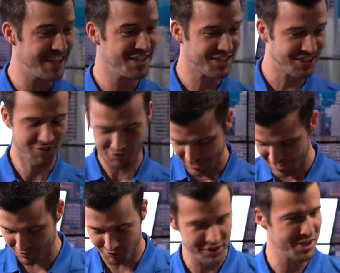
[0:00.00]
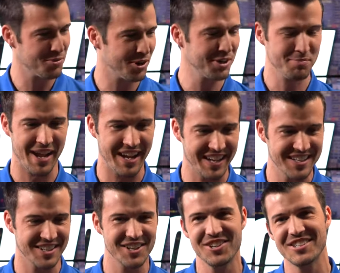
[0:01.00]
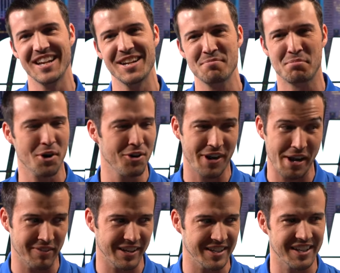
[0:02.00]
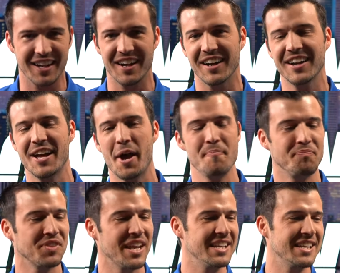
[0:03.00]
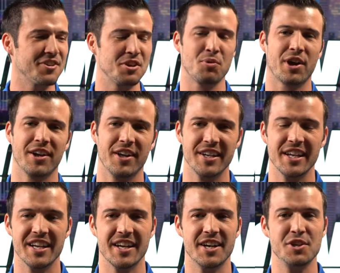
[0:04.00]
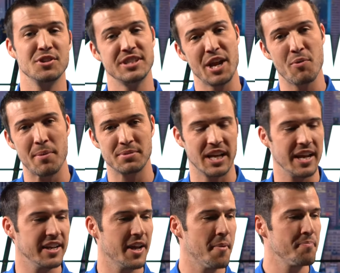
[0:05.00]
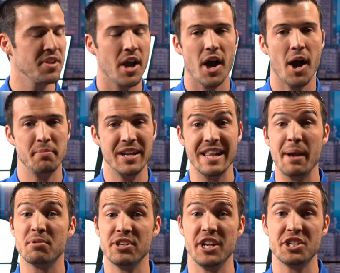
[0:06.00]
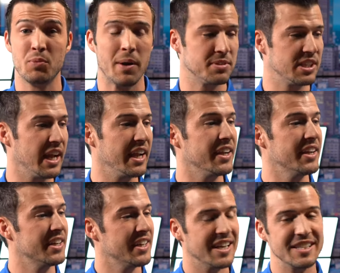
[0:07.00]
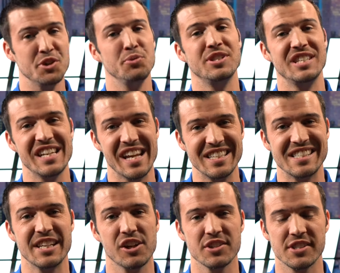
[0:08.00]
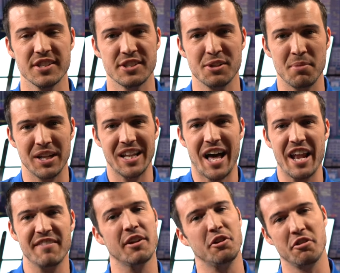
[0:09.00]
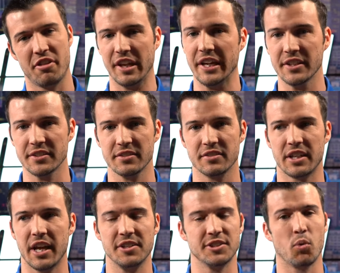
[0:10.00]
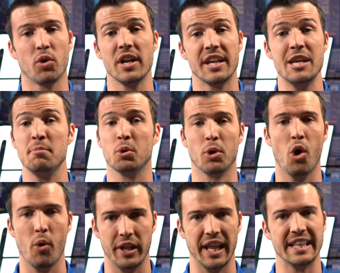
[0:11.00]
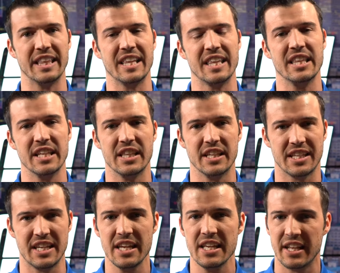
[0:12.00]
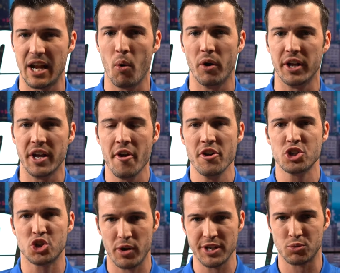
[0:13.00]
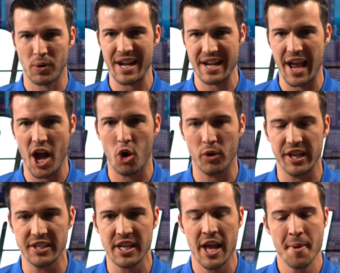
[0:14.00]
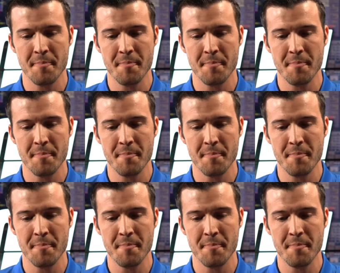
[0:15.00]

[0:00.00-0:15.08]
to freaking work, man. Get to understanding programming. He's actually working on a new CA website, updating the 8% Nation website, a new CA sales system, a lot of other things. Okay, so we're gonna keep growing. Like the key that I wanna stress right now is